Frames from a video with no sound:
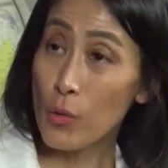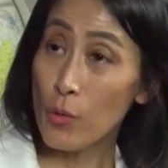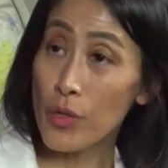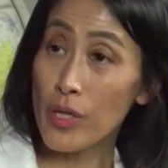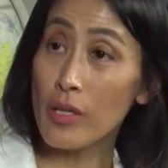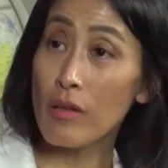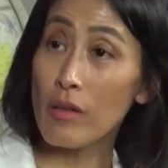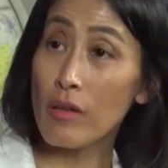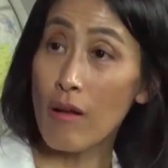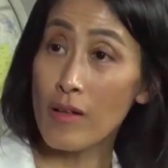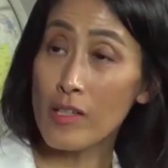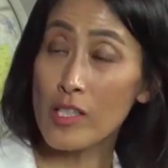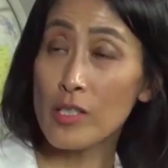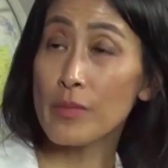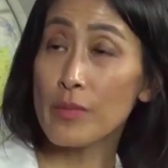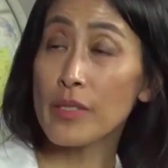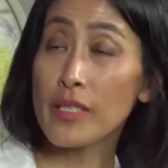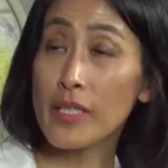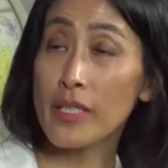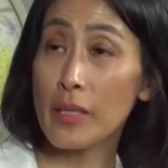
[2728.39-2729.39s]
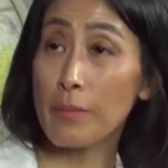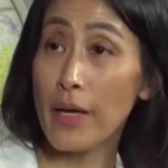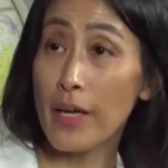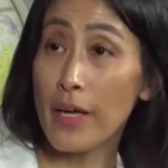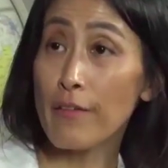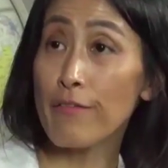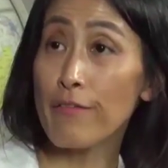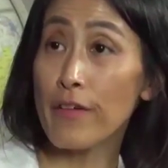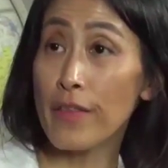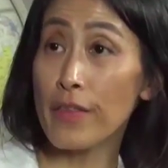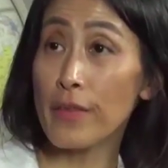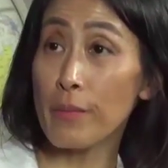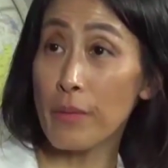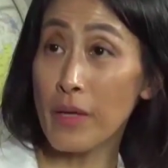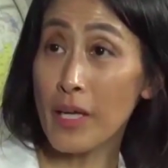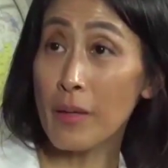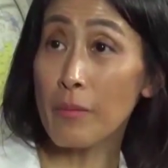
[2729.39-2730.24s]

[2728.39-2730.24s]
will ultimately benefit the